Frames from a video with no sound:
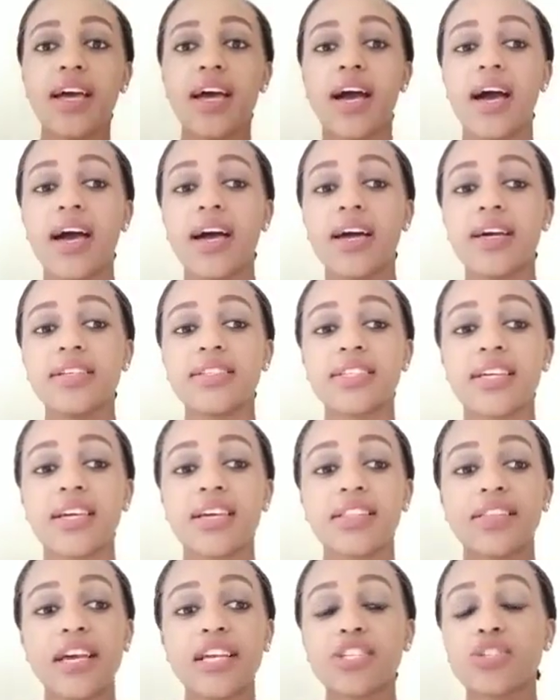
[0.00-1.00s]
and
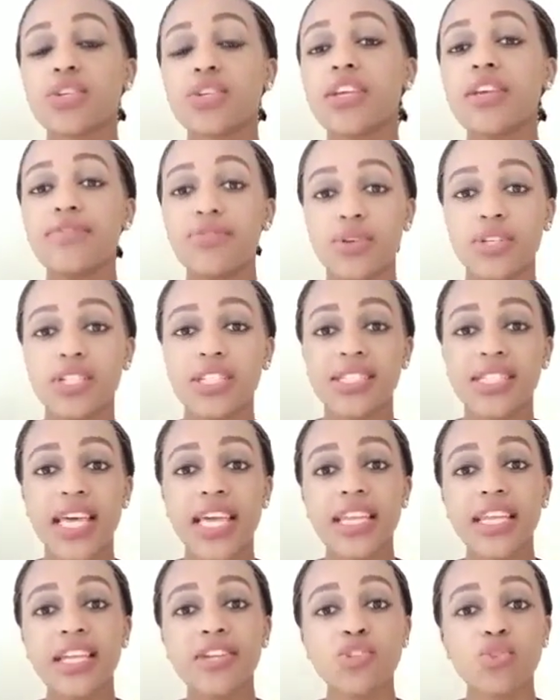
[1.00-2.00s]
that if you're
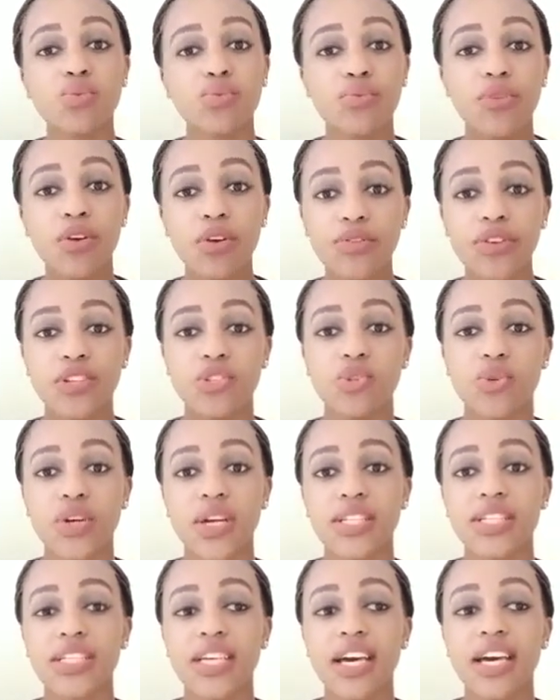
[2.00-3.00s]
deciding to move into
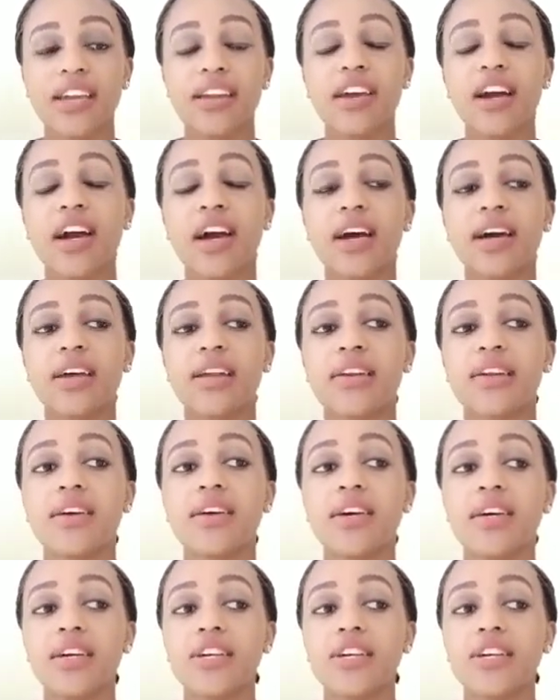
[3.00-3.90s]
Qatar, or